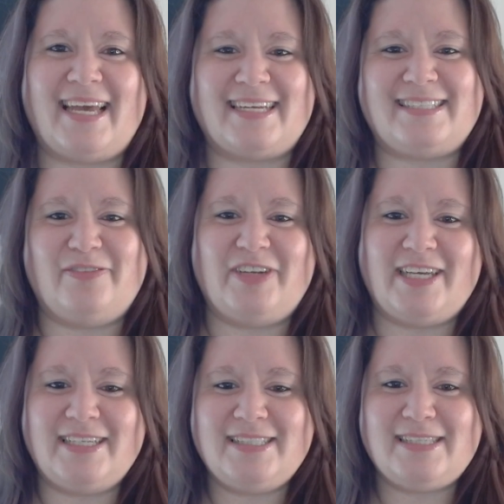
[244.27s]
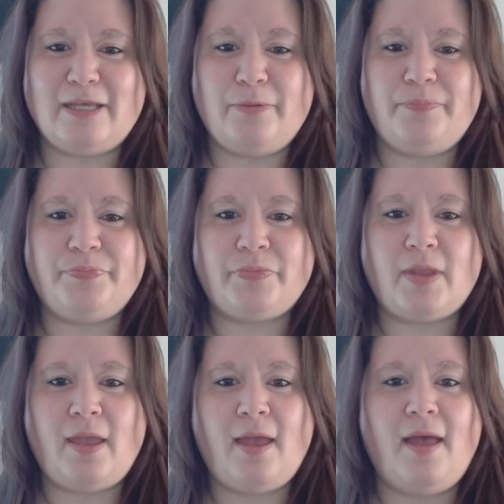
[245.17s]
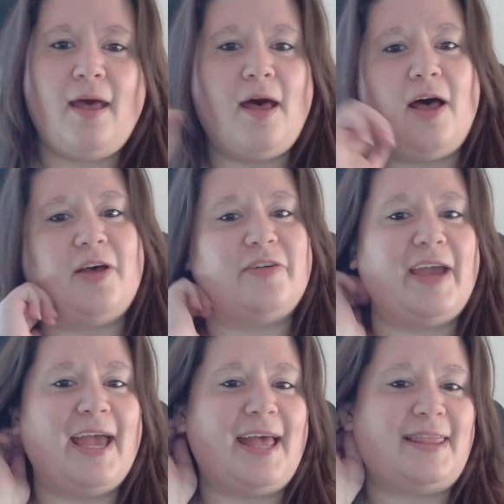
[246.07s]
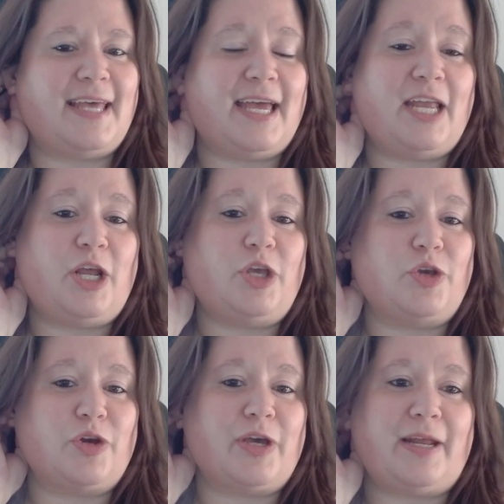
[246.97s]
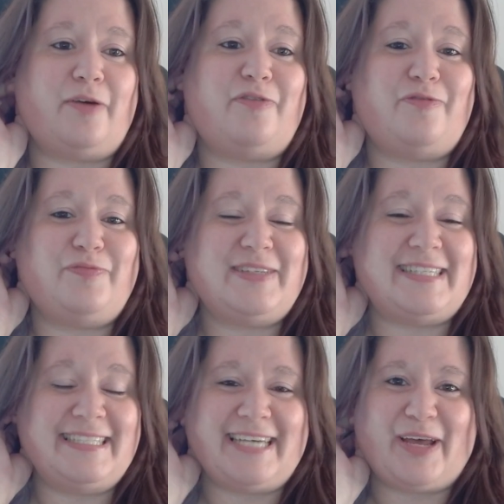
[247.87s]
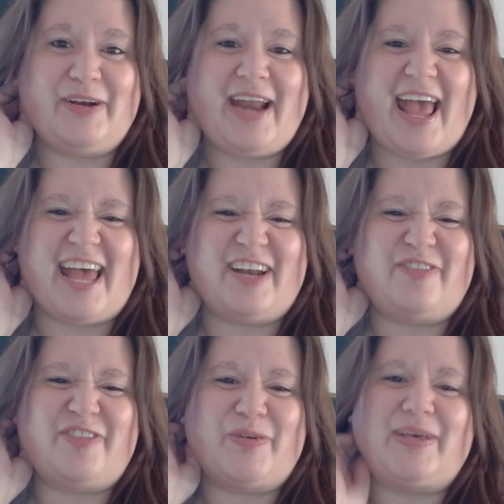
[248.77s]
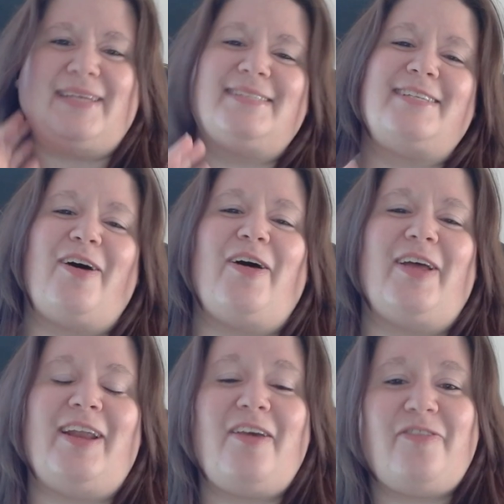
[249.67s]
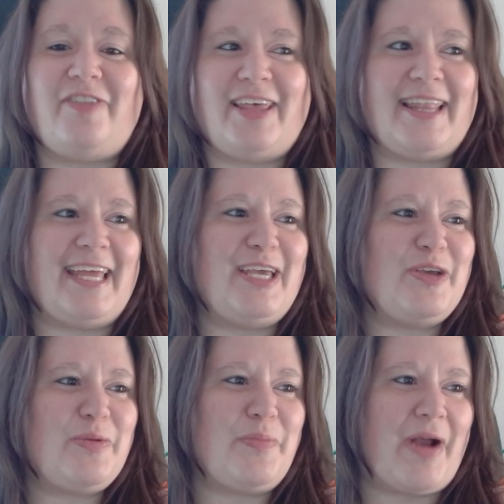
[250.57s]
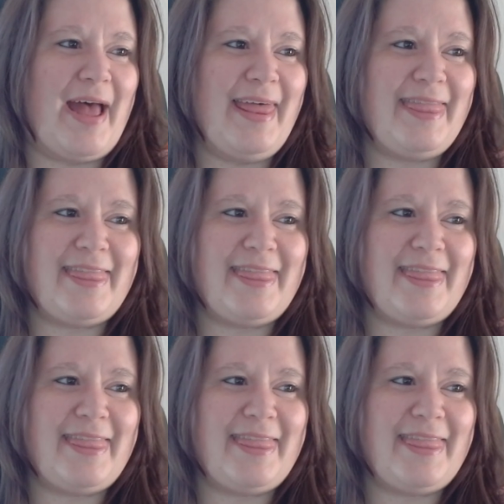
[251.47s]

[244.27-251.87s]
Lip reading: activities. All right, and then you're gonna sit down and focus on feeling your breath.